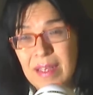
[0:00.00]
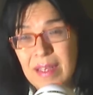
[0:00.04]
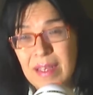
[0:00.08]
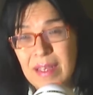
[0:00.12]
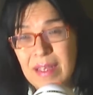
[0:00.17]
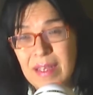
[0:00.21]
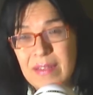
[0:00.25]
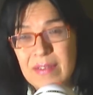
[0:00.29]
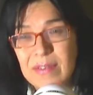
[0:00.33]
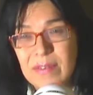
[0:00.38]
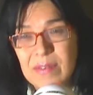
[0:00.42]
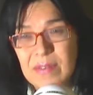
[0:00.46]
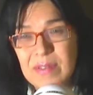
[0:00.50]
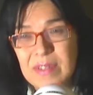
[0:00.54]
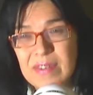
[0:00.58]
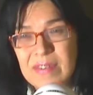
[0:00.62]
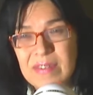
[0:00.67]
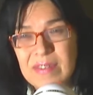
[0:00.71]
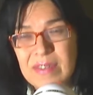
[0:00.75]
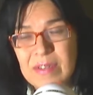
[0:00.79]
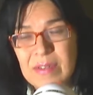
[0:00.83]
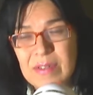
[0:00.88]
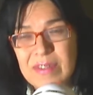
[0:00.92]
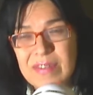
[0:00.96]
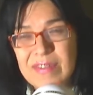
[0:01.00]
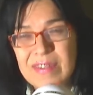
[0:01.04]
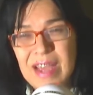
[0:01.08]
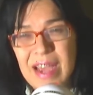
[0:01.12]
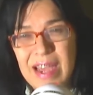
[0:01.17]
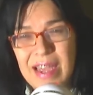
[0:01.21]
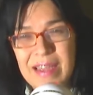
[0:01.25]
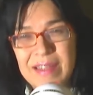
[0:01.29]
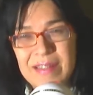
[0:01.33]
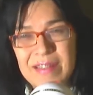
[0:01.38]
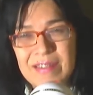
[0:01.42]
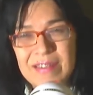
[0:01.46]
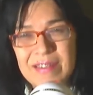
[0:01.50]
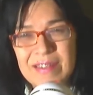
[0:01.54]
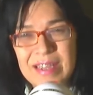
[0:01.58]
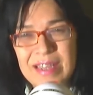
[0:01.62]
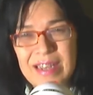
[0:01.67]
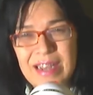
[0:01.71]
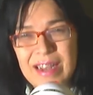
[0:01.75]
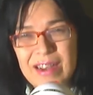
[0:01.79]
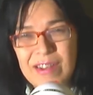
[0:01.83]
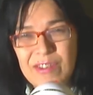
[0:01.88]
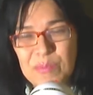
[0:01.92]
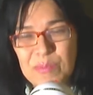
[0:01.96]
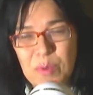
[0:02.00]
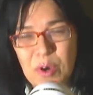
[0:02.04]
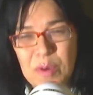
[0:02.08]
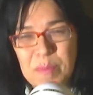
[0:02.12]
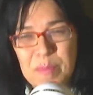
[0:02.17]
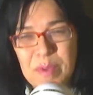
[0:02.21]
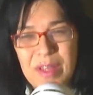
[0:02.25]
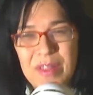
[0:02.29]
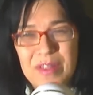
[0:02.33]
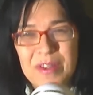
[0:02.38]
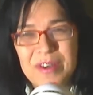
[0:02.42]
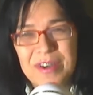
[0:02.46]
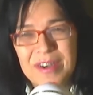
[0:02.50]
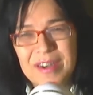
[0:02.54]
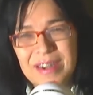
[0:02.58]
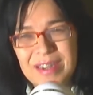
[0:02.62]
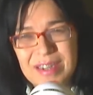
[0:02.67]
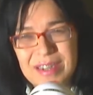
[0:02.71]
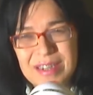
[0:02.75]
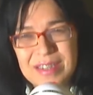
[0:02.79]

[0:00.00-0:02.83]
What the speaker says: So this kid had a smart mother.